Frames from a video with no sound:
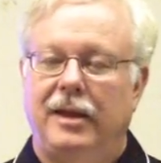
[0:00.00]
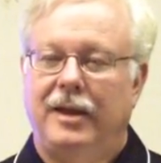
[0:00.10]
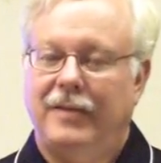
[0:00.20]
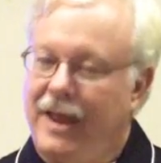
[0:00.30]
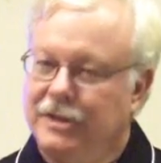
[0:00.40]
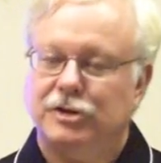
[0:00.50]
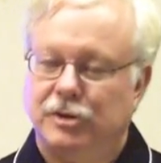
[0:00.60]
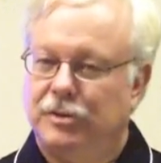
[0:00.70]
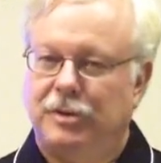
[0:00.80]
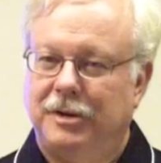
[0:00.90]
And that is
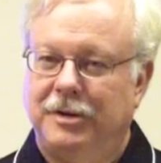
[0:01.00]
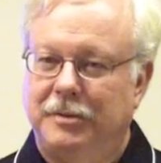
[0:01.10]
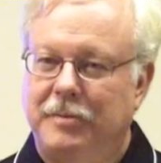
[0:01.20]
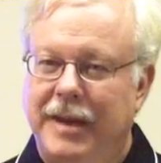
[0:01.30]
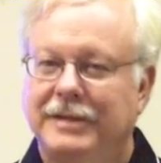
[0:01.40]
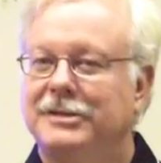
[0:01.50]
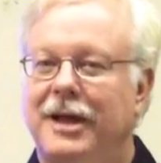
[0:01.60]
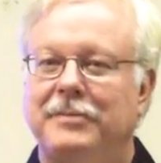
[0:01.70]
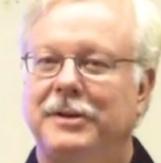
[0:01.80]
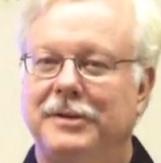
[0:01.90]
to mix
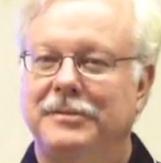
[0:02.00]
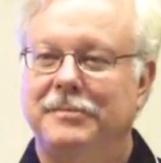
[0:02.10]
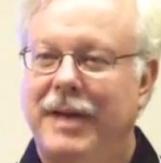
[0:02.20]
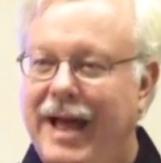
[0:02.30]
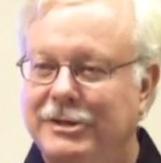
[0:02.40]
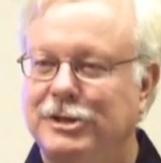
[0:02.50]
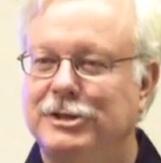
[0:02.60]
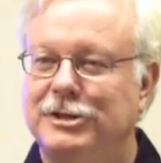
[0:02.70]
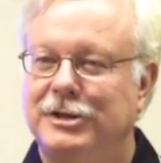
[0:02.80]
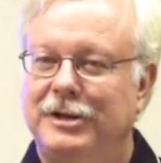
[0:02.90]
up
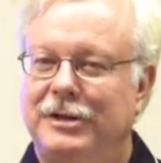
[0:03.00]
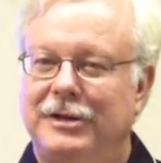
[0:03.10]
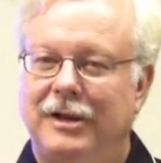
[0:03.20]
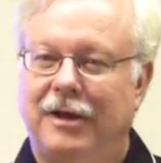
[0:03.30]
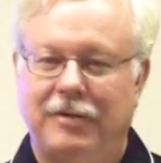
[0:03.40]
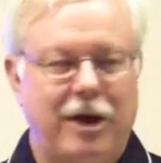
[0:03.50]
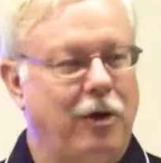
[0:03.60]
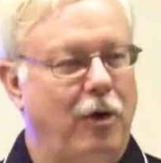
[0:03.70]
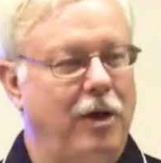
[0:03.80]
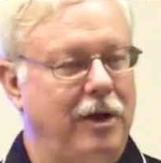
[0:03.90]
batches of
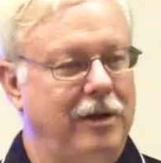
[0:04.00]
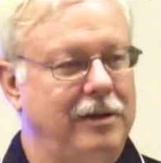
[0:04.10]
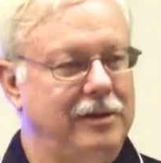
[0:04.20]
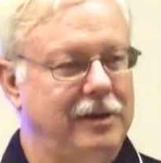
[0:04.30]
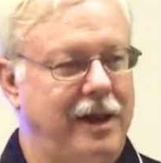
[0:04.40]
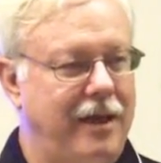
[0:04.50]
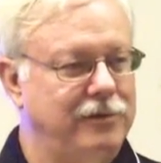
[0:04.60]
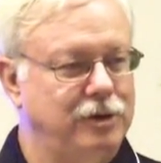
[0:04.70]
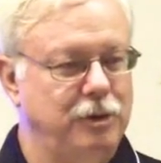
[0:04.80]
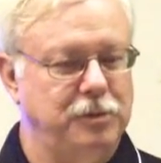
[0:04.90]
our oil that
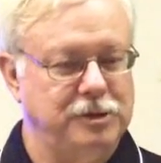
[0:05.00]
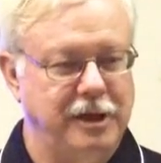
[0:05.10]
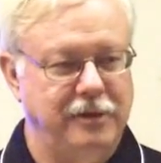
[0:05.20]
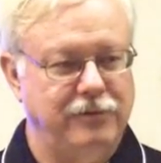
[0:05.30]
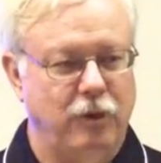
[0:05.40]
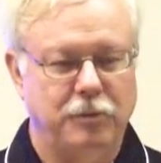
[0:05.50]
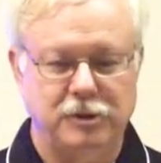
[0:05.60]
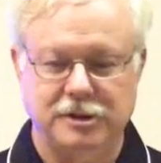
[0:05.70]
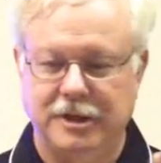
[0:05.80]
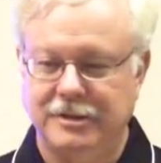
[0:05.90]
have 2%, 4%,
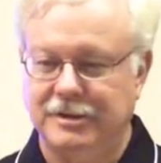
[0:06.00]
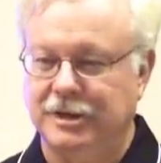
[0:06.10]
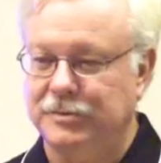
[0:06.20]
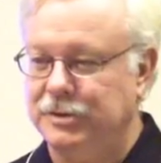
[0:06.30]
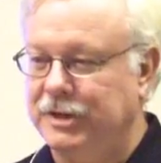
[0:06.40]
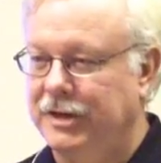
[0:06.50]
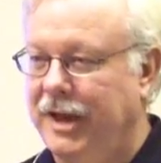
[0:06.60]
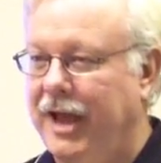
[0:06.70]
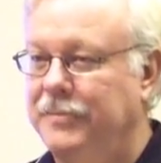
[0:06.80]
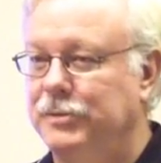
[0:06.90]
6%,
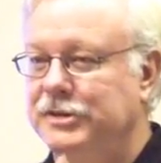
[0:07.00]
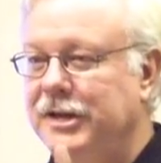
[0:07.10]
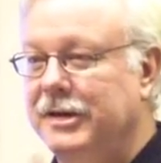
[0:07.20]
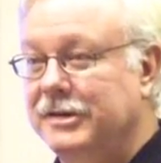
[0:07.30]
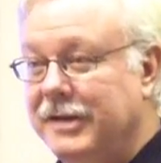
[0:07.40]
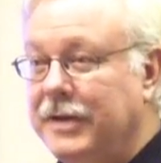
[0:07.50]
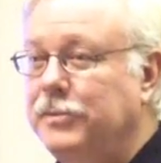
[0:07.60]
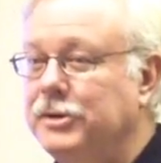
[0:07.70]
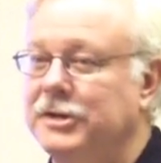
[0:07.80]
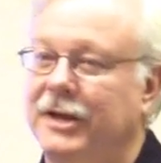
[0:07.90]
8%, and
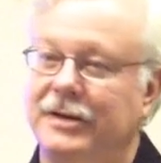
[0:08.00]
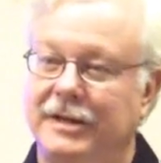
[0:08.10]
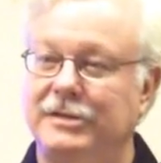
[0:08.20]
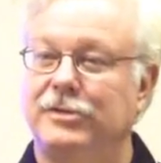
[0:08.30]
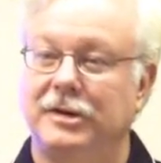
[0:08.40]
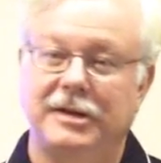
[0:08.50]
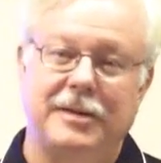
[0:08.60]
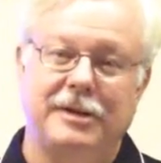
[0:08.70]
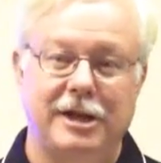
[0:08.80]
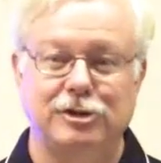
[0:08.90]
10% diesel
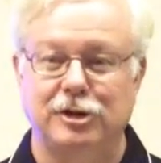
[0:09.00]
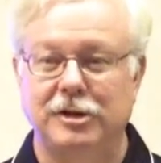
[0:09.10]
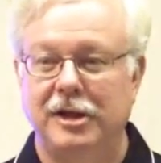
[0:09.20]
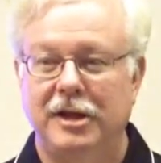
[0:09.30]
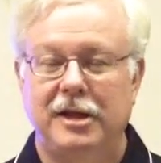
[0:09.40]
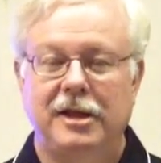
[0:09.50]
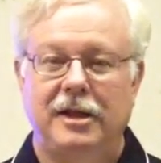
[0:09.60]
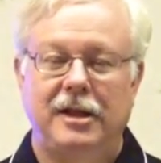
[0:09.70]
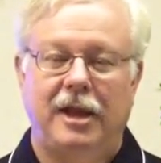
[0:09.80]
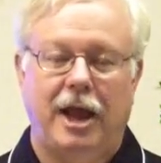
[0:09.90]
contamination,
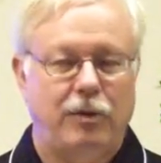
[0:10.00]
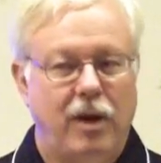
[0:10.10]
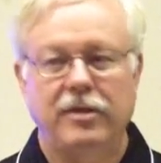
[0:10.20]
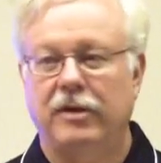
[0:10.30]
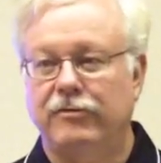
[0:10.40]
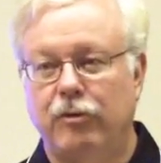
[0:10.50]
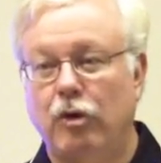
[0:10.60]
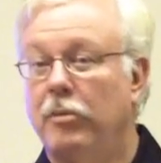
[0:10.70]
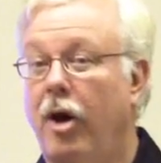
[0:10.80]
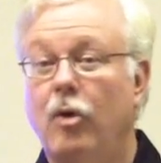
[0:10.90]
and run the
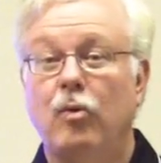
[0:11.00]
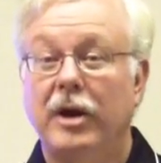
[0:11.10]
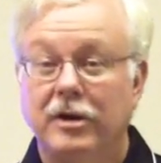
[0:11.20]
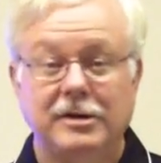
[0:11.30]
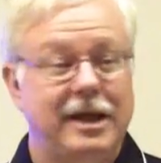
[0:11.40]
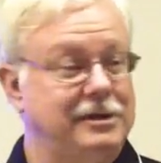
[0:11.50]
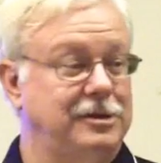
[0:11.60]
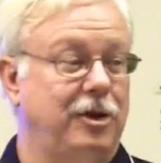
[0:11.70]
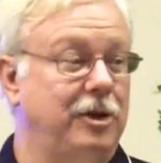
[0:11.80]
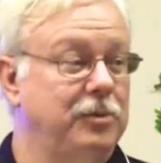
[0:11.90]
four-ball wear
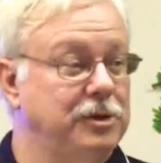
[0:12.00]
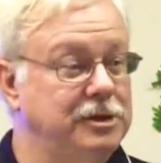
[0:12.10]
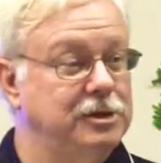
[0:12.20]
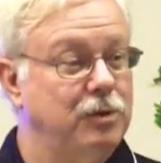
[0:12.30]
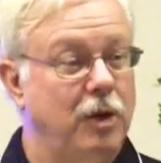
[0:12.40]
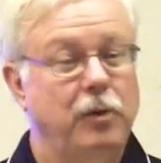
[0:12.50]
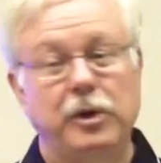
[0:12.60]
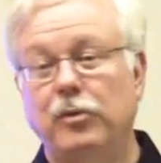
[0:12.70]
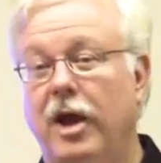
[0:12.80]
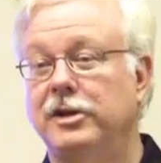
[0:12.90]
test on them, which is what
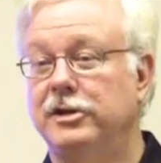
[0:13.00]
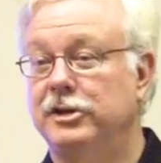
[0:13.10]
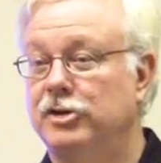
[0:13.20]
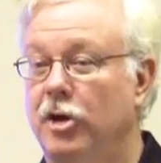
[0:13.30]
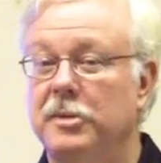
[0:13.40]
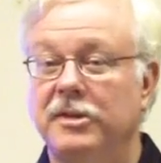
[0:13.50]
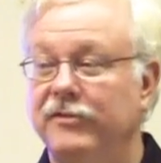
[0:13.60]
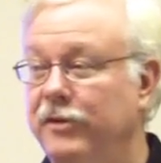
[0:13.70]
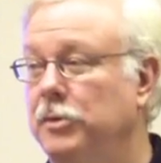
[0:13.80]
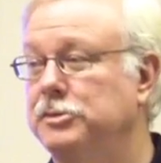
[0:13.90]
we run to determine the
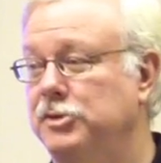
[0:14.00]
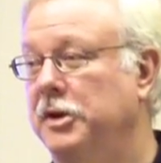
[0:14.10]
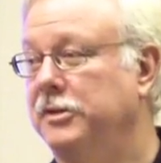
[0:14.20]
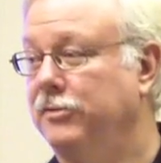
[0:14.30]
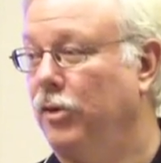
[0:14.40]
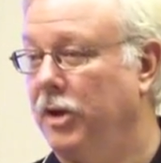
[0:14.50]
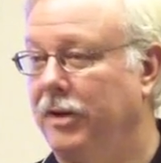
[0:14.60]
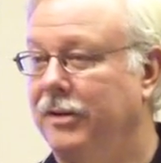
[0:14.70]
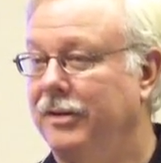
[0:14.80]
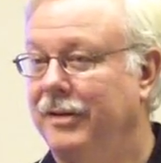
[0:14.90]
film strength of oil.